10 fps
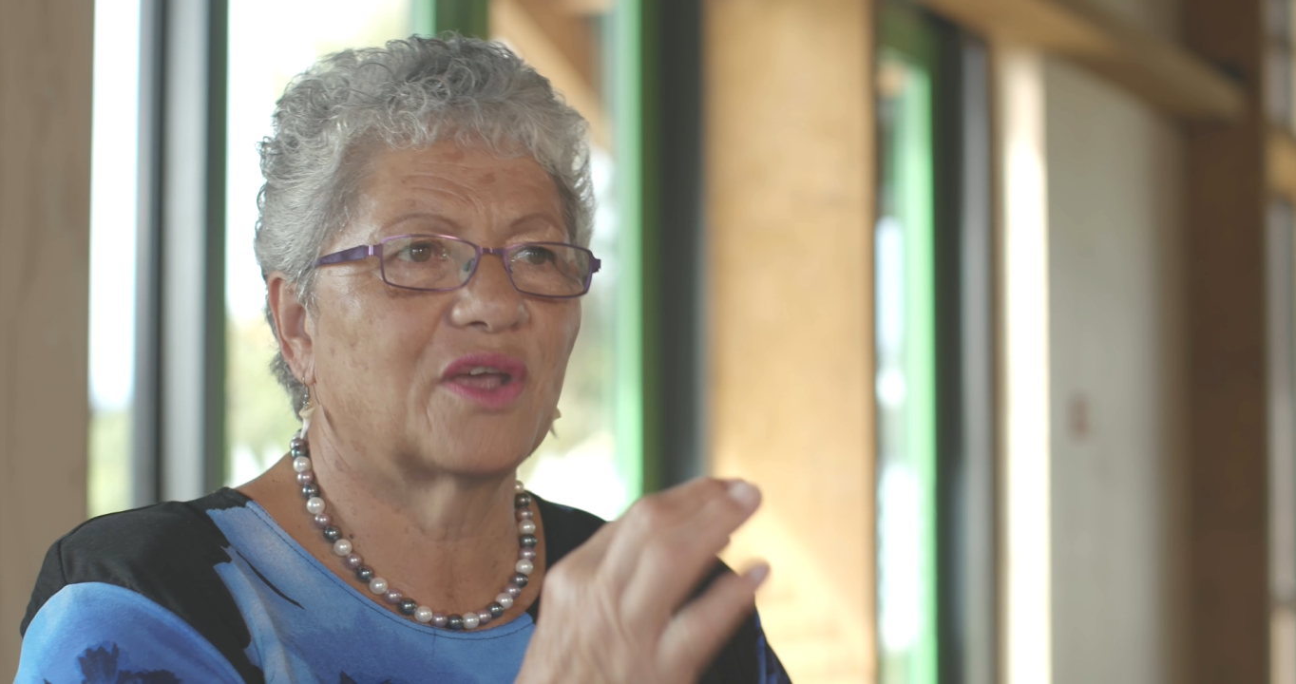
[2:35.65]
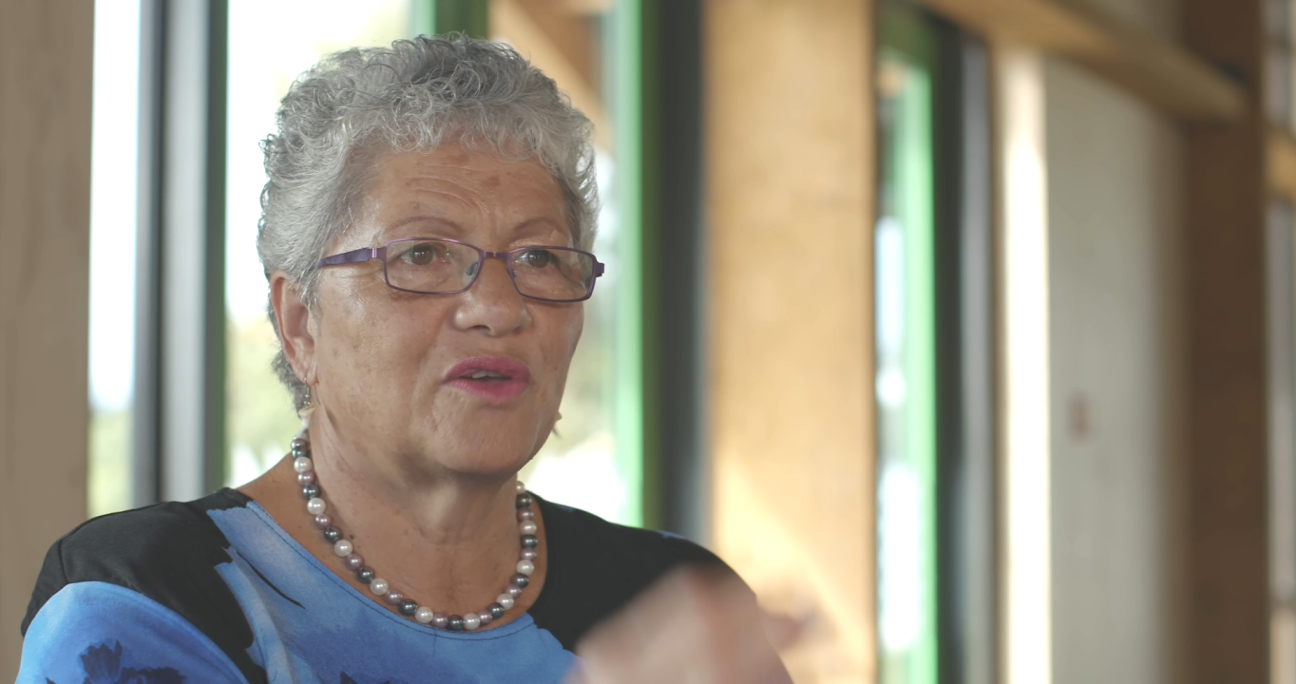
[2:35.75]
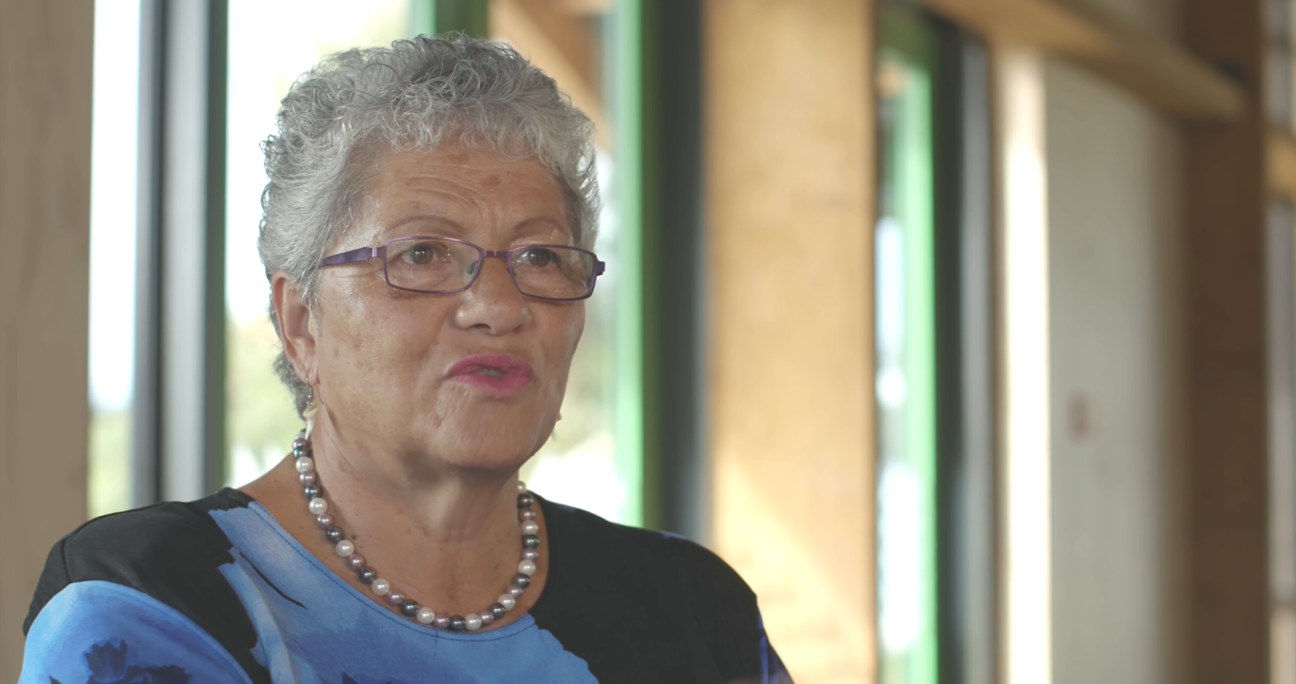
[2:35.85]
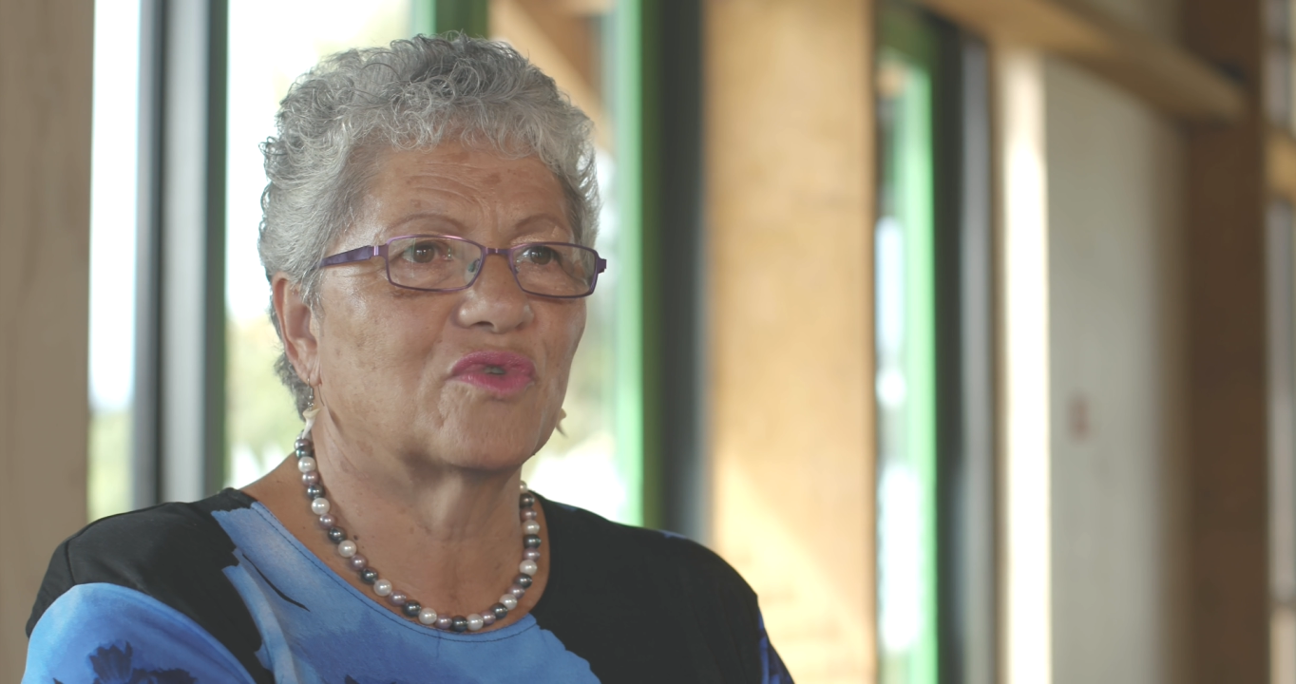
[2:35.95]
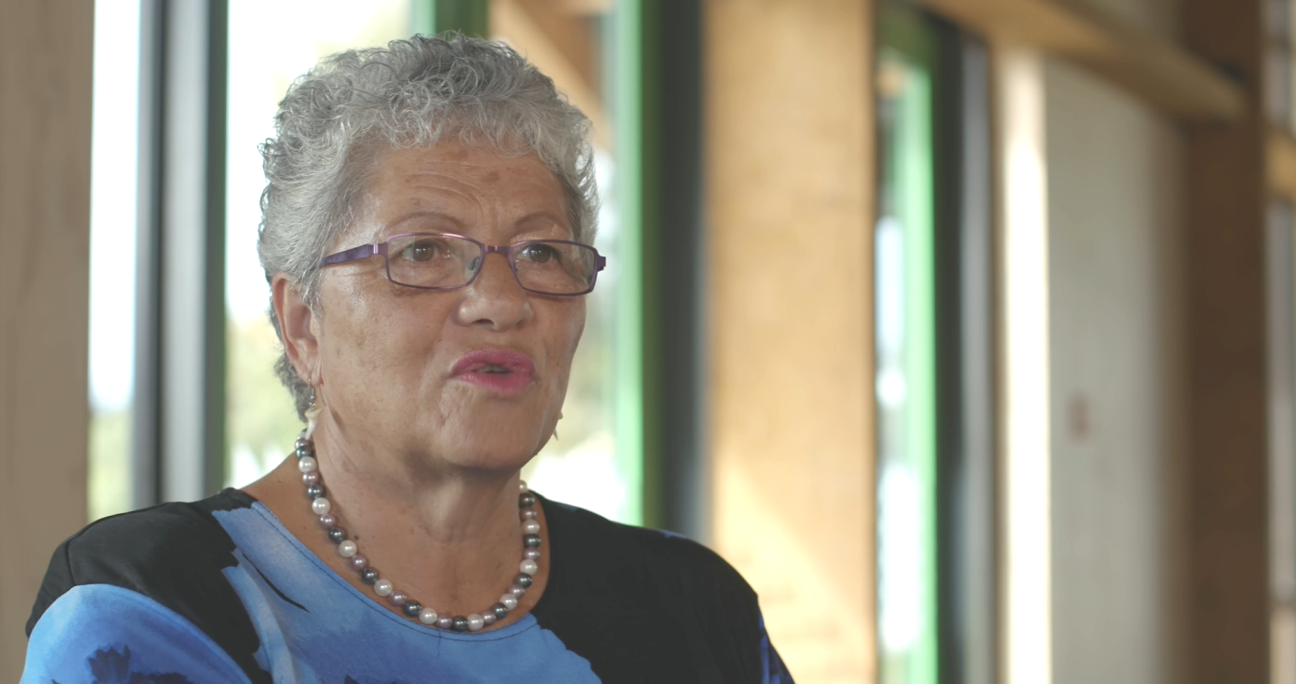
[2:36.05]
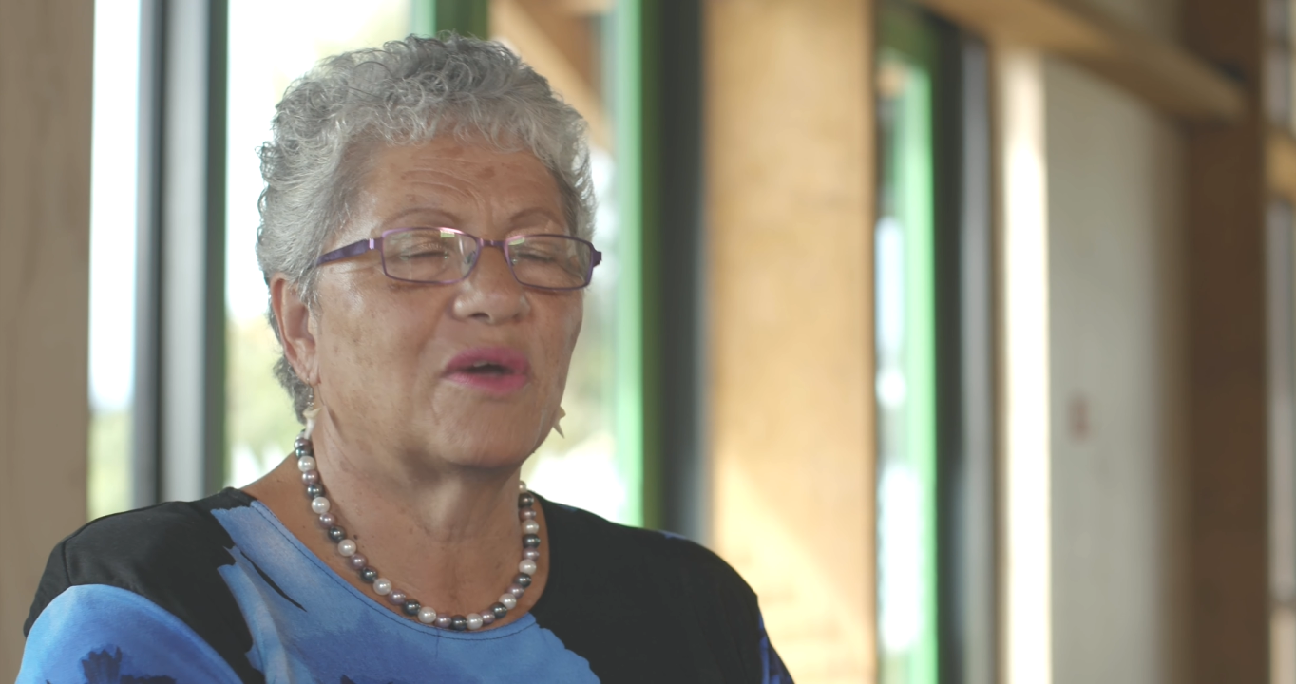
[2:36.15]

go through